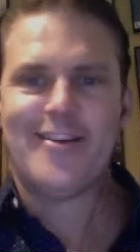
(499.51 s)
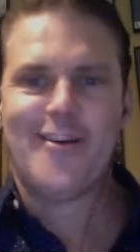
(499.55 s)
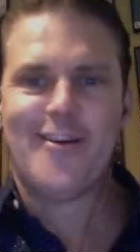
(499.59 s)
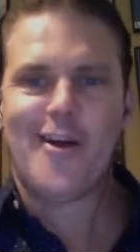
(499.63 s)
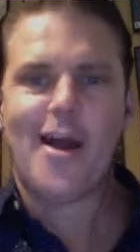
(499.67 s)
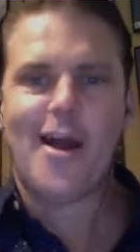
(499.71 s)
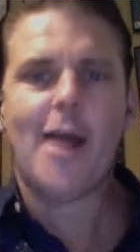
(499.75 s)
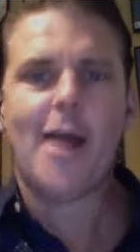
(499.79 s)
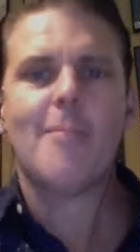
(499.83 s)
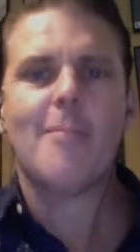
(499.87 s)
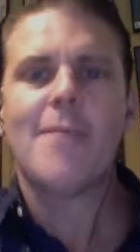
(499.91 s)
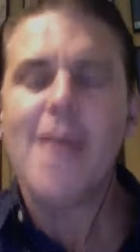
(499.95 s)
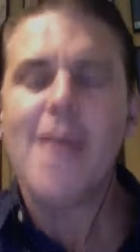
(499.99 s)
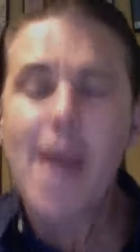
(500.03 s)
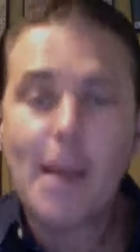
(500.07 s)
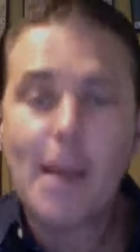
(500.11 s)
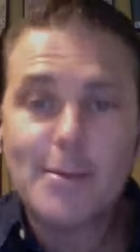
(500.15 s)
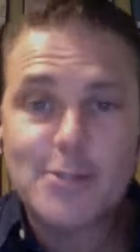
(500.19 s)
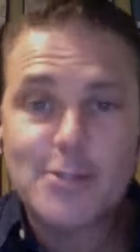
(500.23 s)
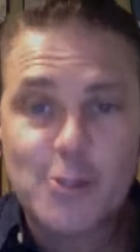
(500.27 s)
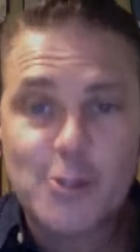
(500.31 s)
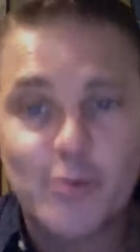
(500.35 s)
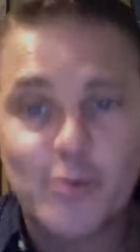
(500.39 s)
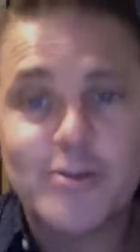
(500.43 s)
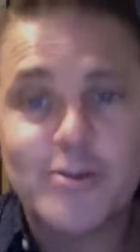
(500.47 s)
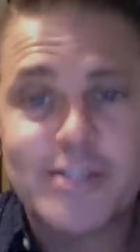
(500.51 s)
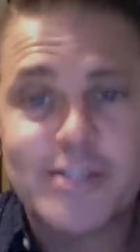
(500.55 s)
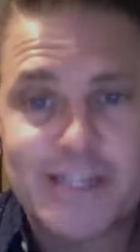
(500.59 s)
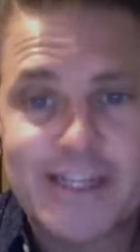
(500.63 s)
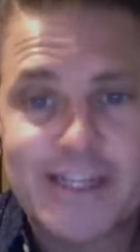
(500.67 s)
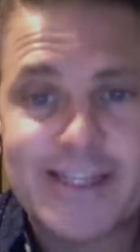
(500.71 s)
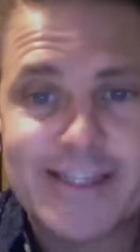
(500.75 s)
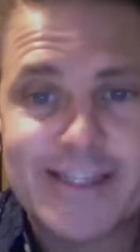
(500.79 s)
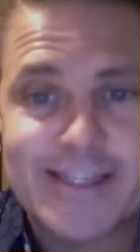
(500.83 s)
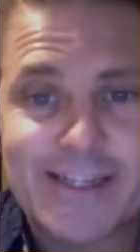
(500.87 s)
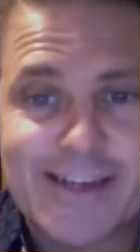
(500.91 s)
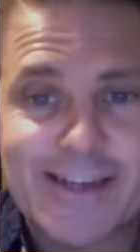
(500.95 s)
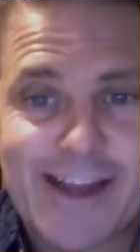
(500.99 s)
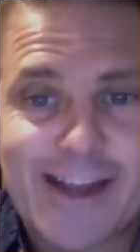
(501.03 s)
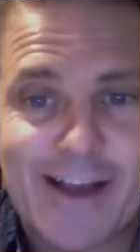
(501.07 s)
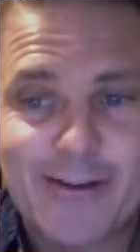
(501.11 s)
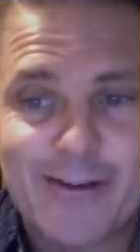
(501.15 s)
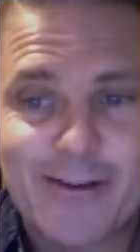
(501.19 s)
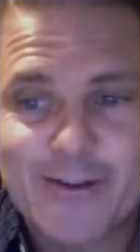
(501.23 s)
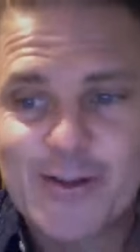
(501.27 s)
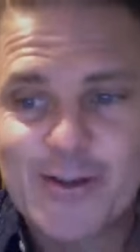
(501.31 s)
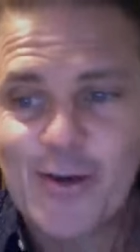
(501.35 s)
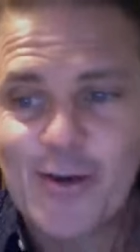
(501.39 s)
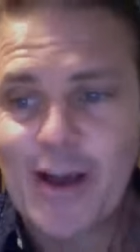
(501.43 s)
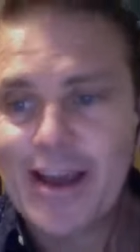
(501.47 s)
I'm I'm a dual citizen now,
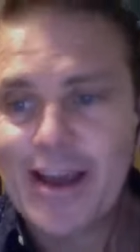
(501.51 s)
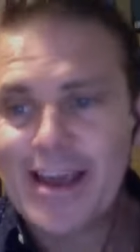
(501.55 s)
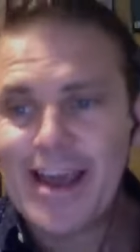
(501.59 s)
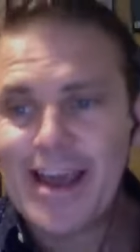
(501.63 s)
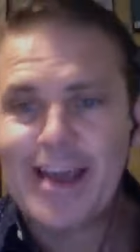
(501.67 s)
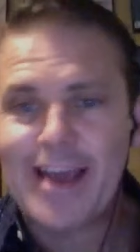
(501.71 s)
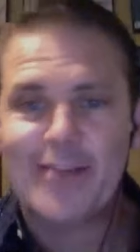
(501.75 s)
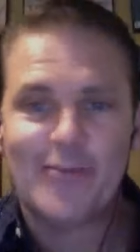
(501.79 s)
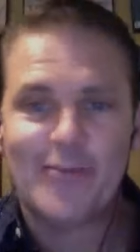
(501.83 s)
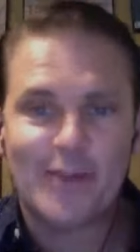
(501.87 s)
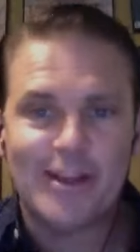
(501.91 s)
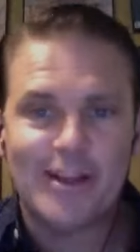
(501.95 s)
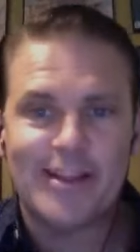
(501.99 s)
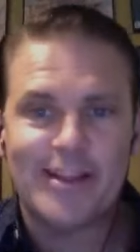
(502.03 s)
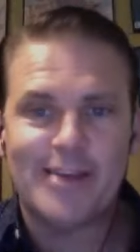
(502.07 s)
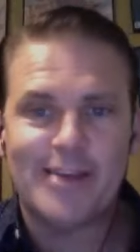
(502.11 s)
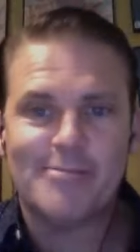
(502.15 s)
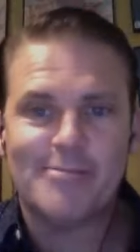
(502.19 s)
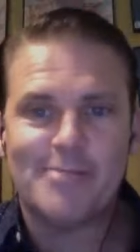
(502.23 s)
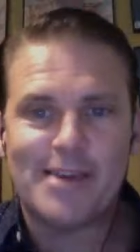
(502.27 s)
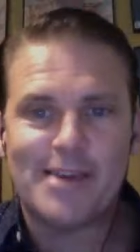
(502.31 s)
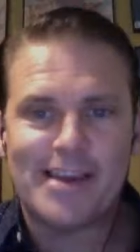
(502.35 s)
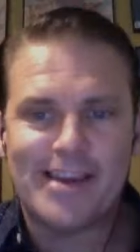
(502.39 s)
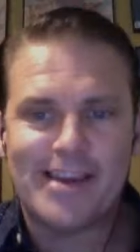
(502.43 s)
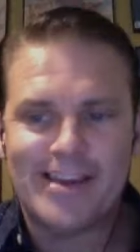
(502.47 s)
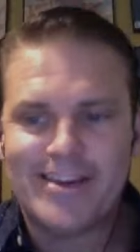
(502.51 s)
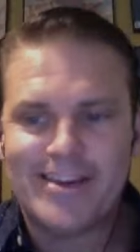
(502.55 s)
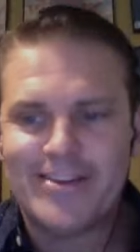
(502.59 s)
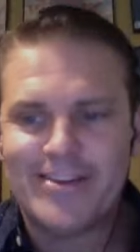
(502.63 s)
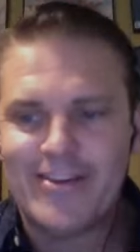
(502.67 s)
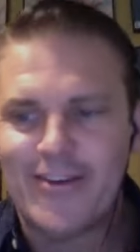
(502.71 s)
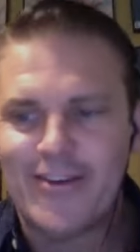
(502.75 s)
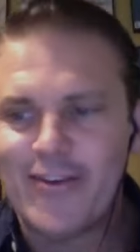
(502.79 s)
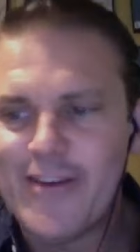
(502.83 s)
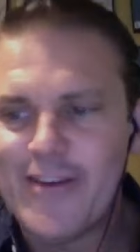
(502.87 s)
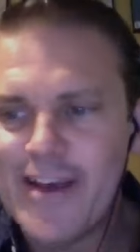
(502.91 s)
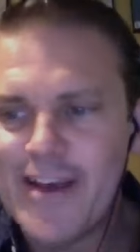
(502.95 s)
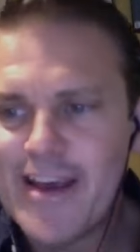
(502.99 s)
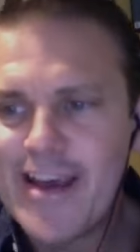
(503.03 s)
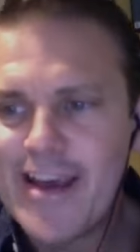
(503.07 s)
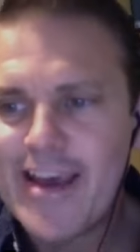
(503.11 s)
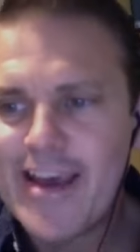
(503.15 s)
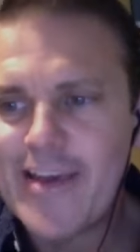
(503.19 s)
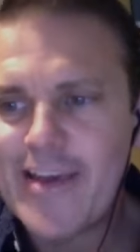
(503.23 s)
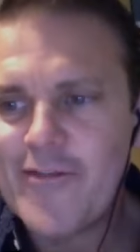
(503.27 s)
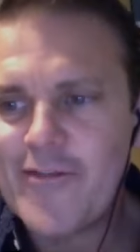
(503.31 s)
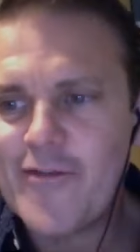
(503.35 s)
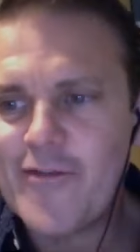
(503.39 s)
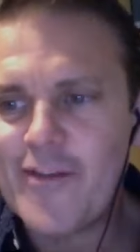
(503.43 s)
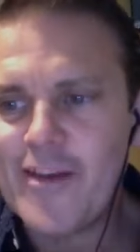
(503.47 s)
so I can't really be you know
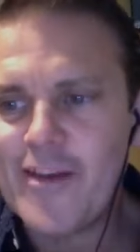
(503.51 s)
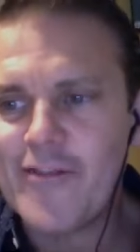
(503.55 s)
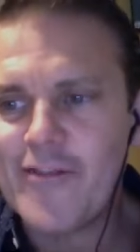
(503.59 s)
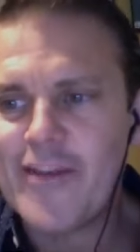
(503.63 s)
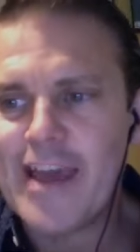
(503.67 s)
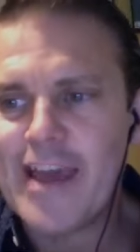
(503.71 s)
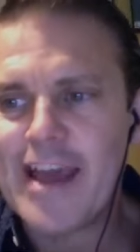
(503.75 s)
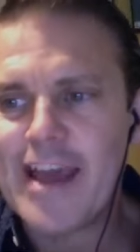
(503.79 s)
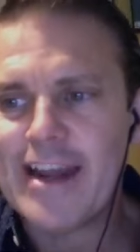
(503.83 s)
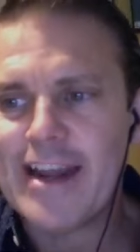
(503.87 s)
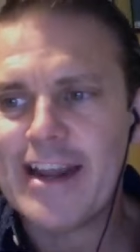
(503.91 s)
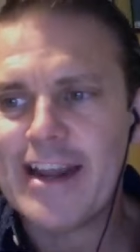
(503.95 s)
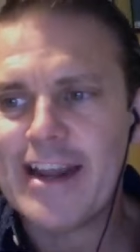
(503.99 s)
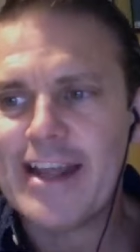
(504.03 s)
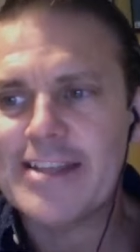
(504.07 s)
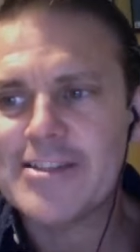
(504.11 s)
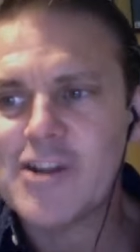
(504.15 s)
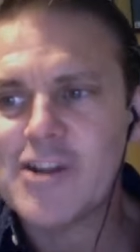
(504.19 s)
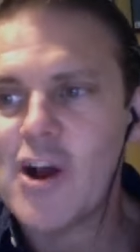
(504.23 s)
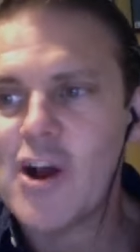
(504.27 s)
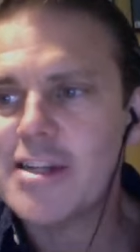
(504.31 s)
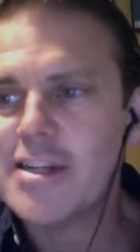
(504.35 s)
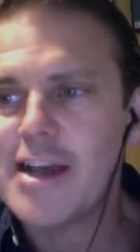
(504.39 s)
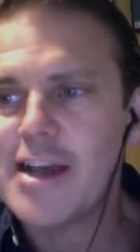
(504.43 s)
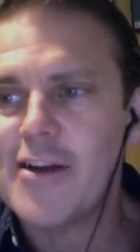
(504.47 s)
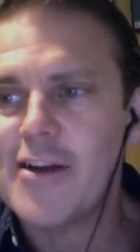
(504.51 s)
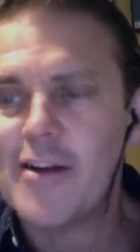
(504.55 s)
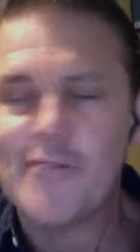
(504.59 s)
if if Canada gets knocked out,